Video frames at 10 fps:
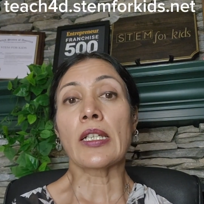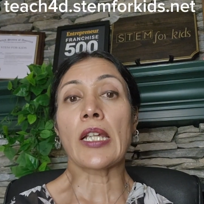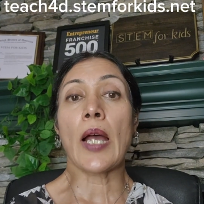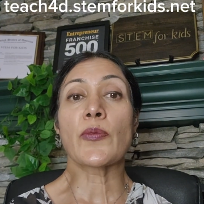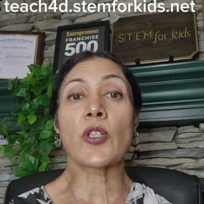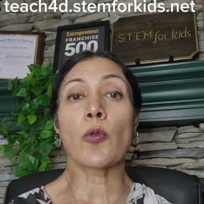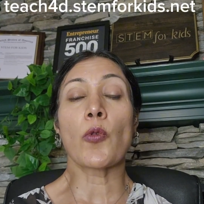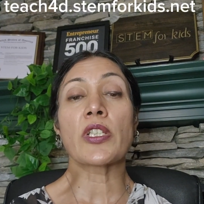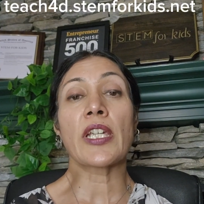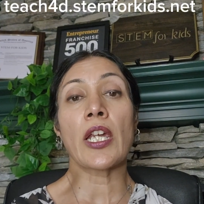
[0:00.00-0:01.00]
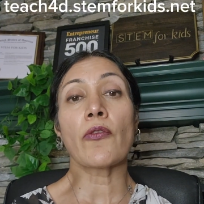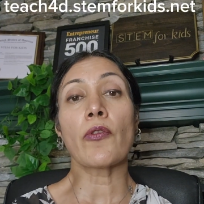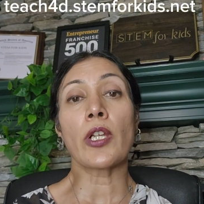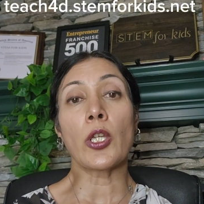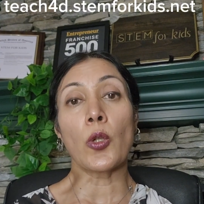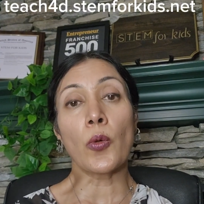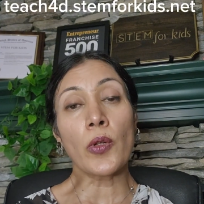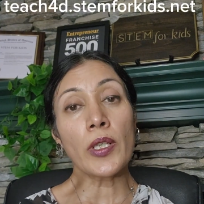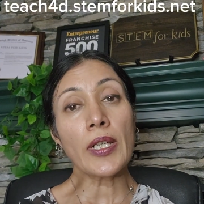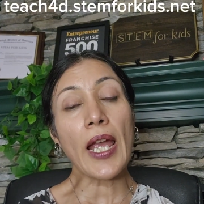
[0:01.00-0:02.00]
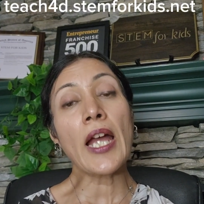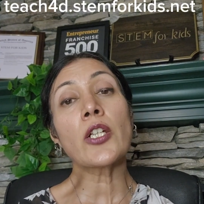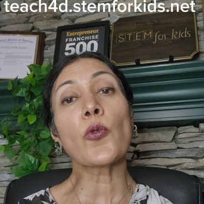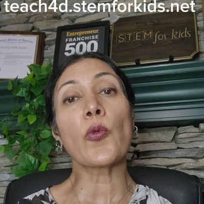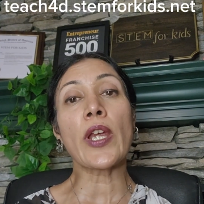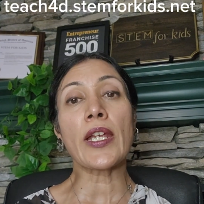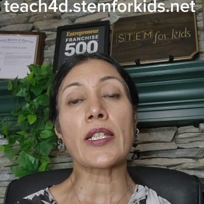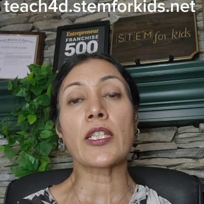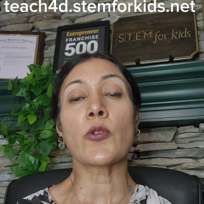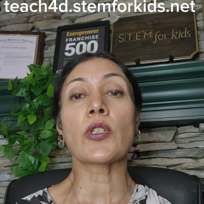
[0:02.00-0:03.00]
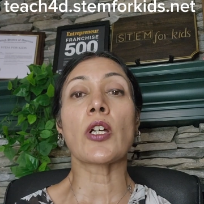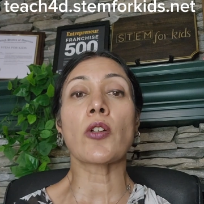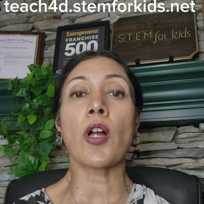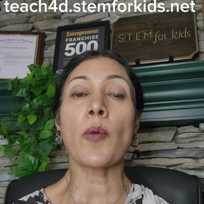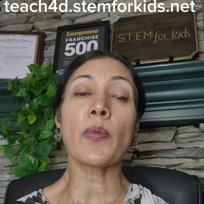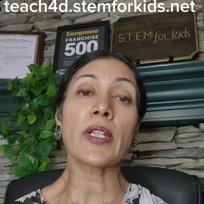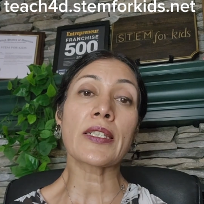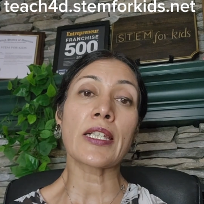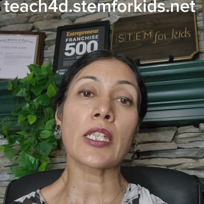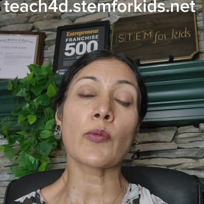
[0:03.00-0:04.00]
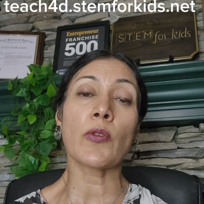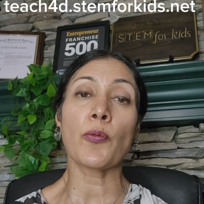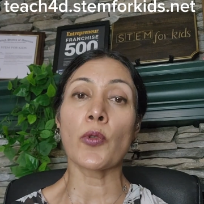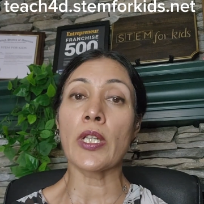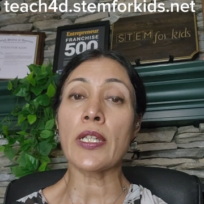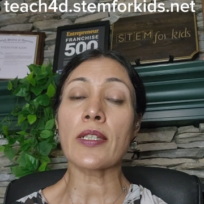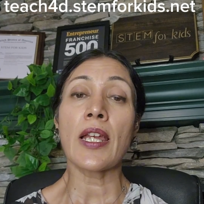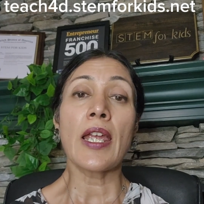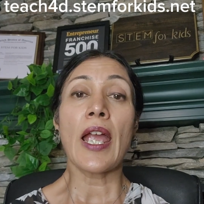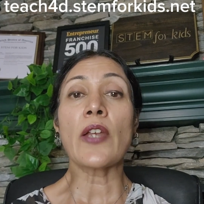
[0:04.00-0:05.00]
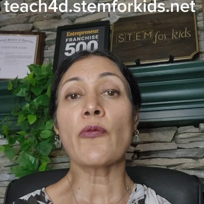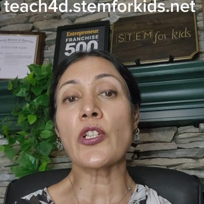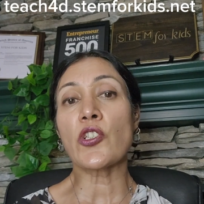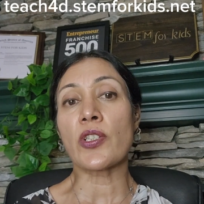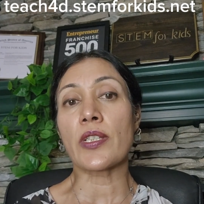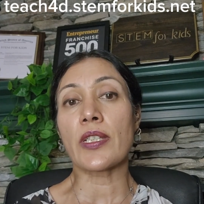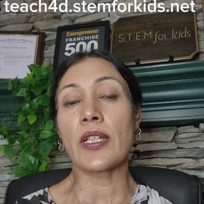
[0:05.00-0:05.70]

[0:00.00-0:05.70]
The capsule was carefully lowered and raised using a complex system of pulleys and winches.